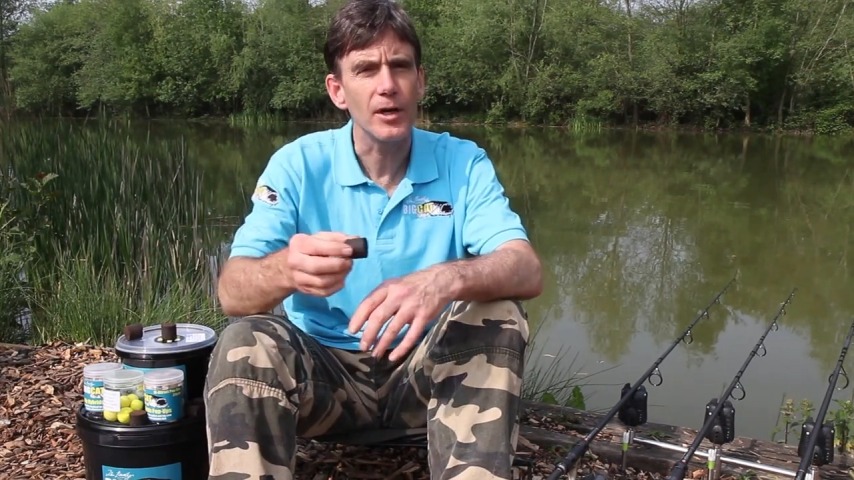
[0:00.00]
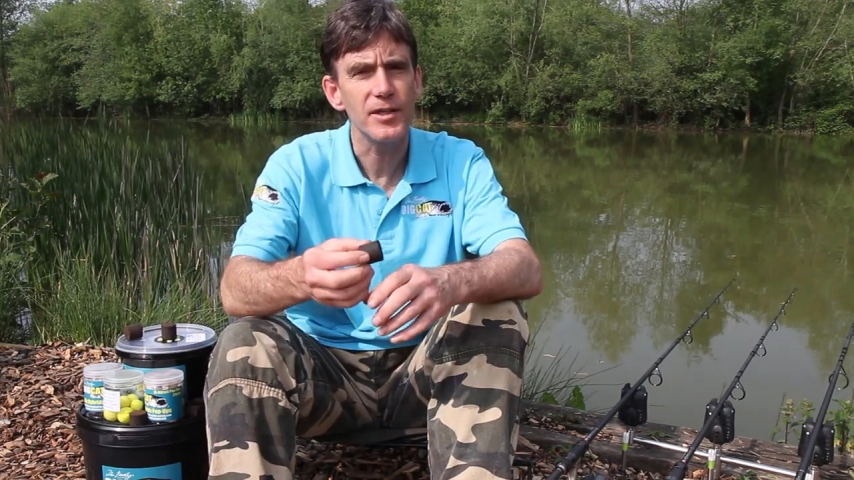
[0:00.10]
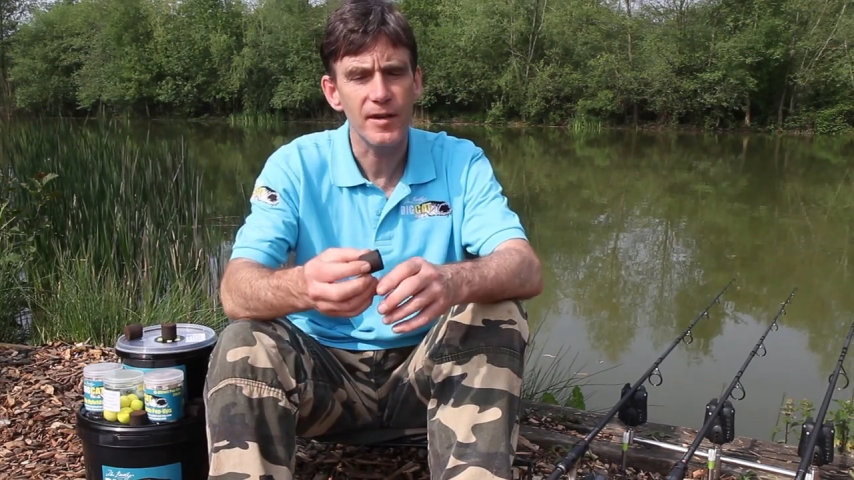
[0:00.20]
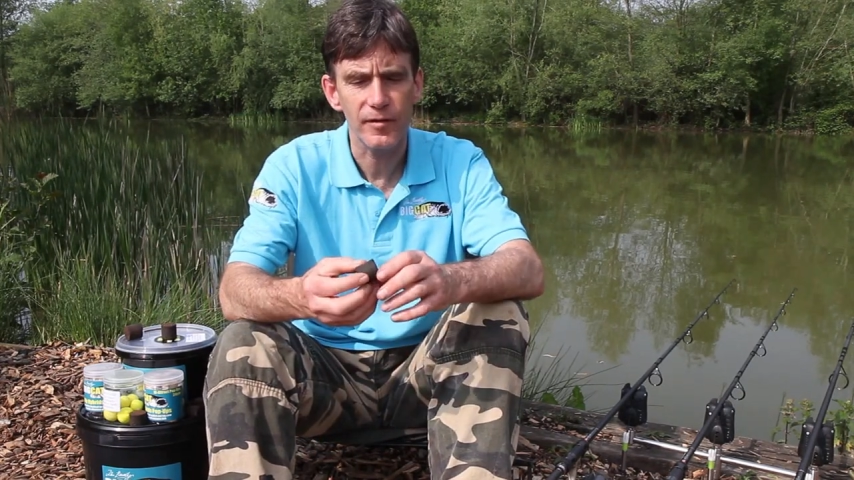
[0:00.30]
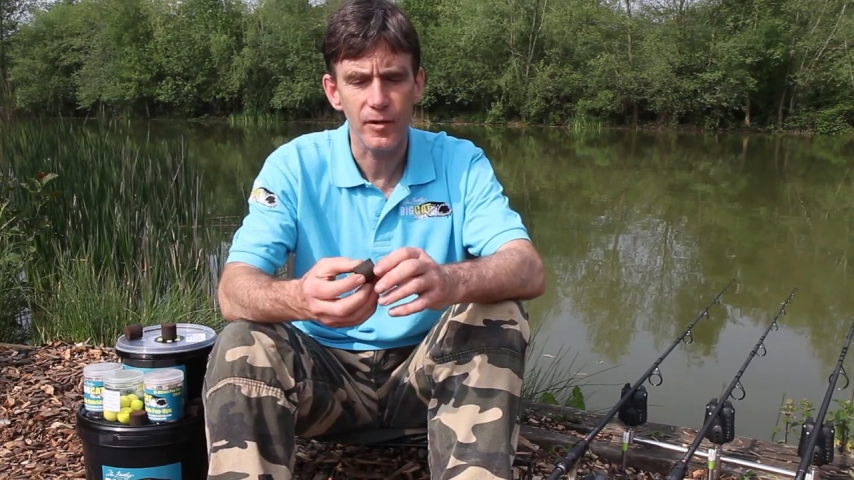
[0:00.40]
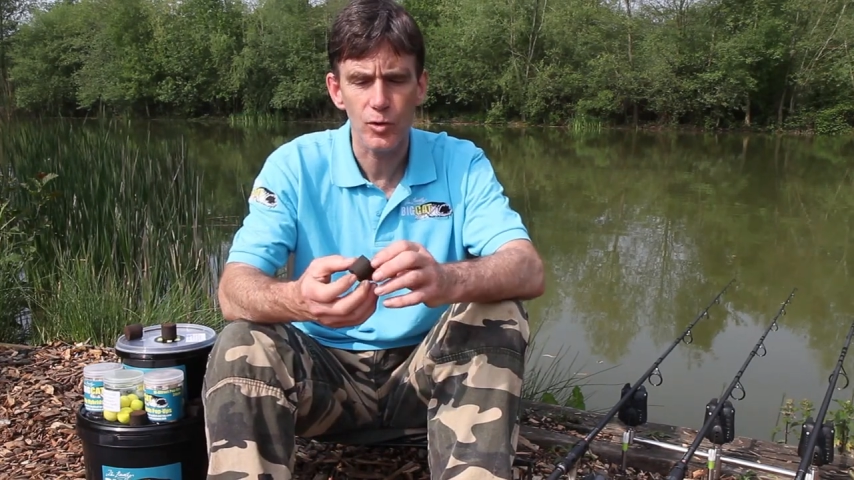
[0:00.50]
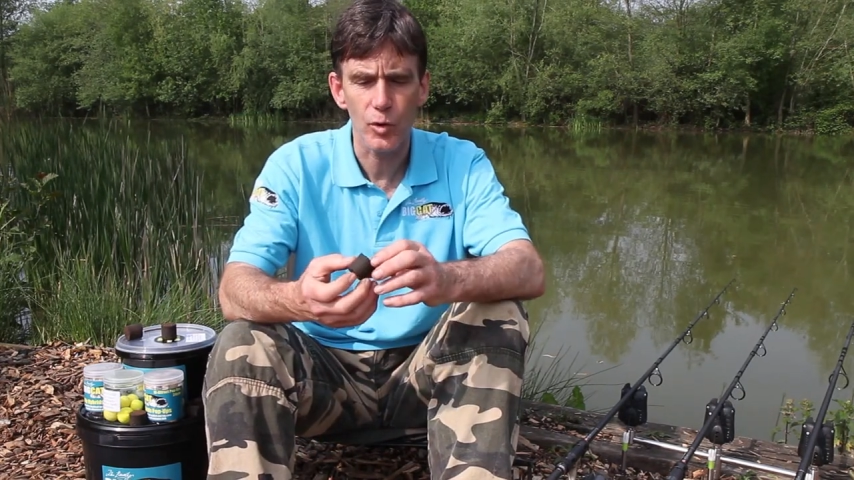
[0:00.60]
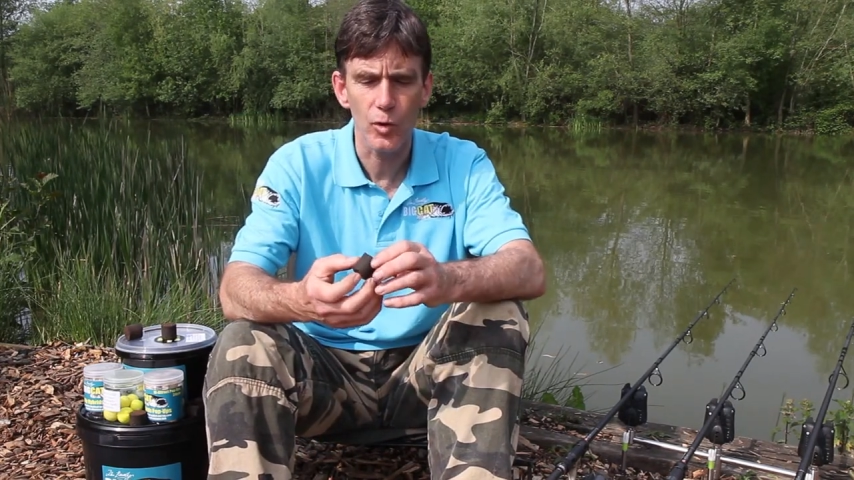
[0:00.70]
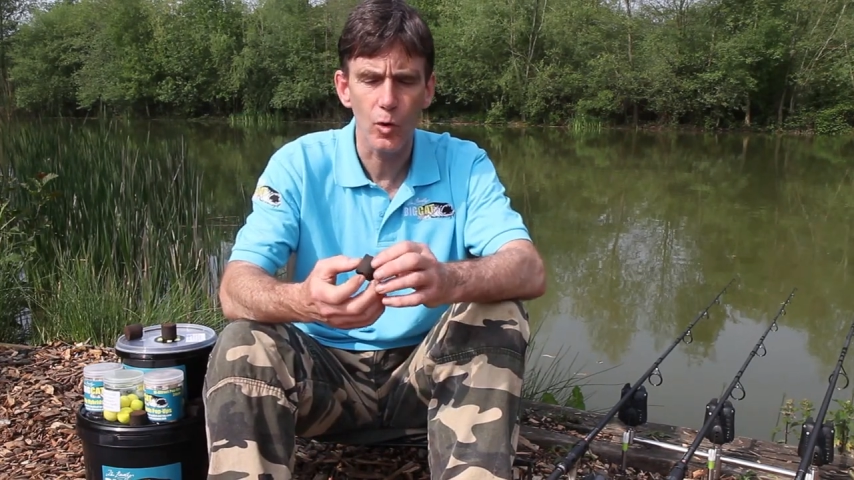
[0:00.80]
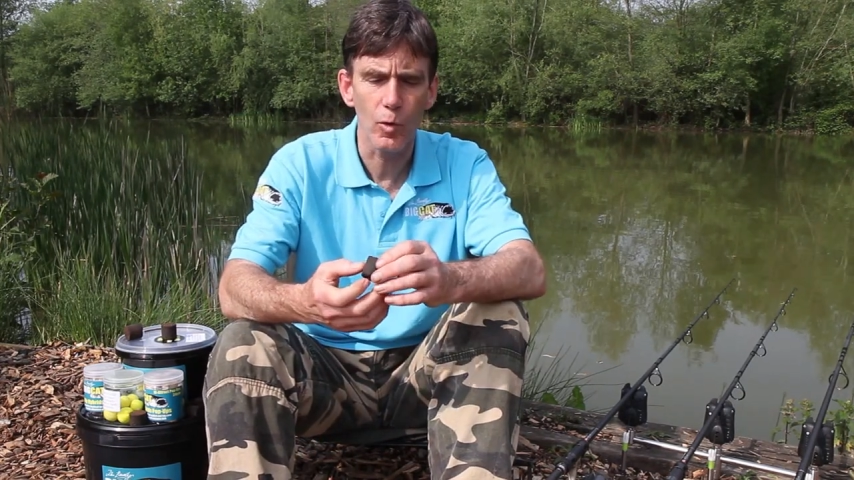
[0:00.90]
different
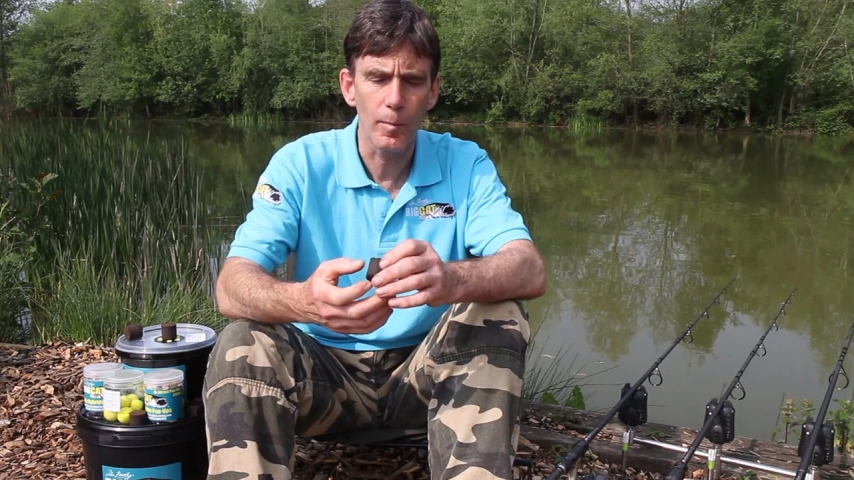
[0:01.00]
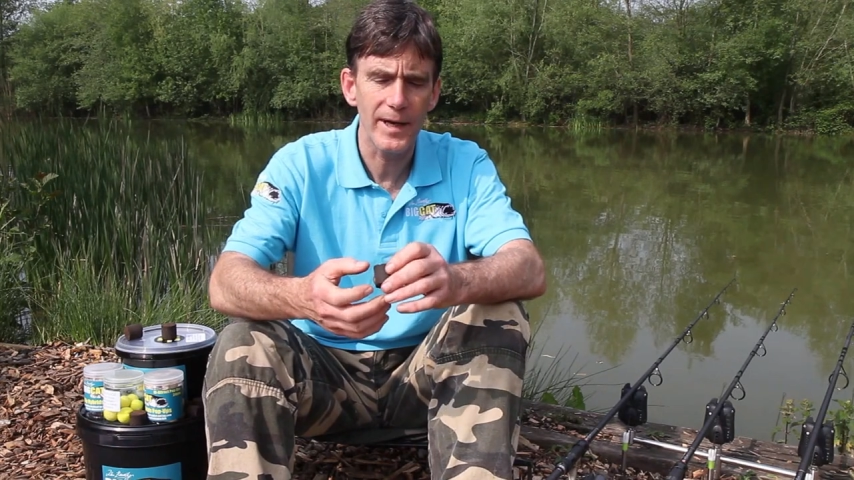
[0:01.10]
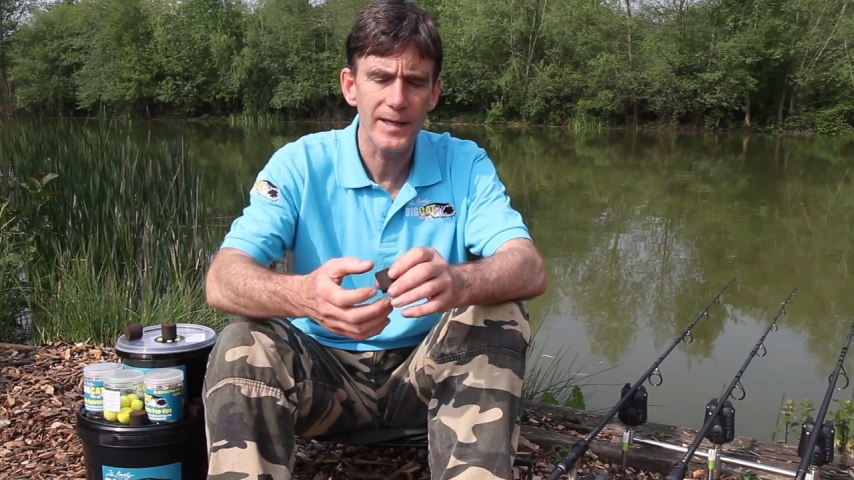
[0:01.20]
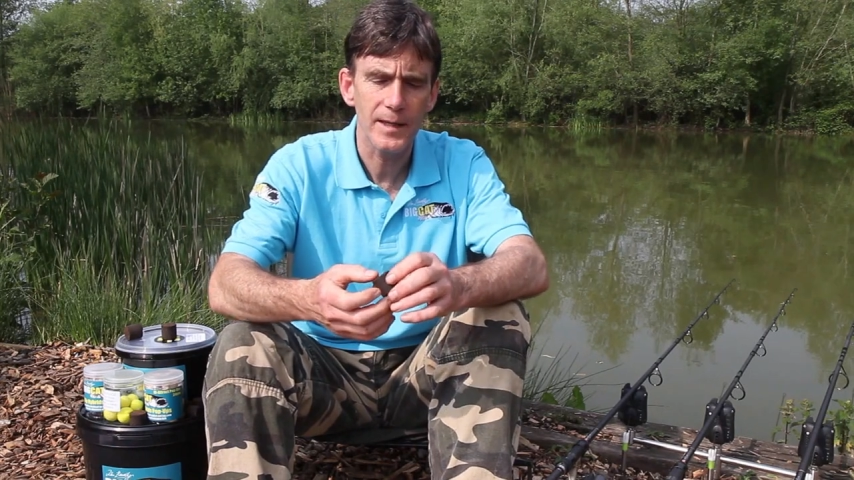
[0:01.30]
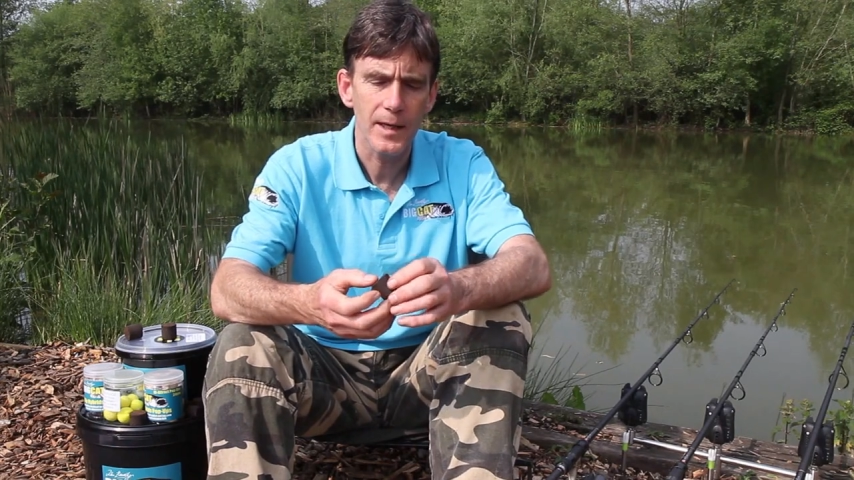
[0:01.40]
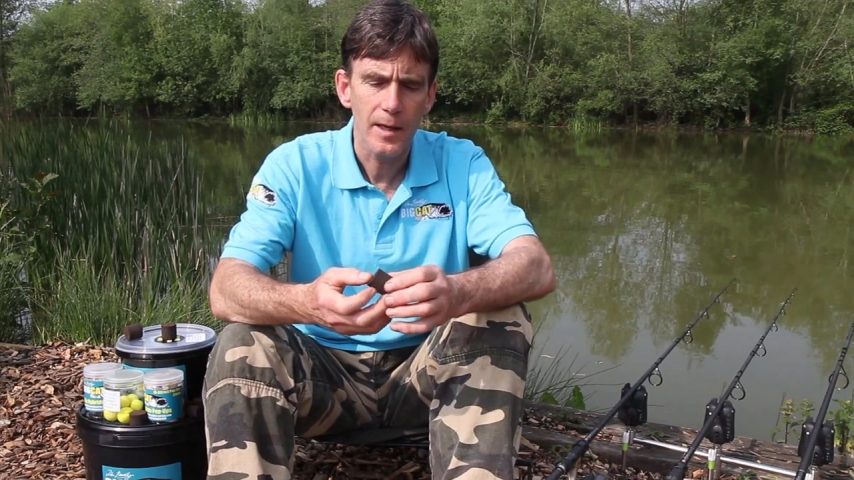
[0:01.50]
to a normal bait,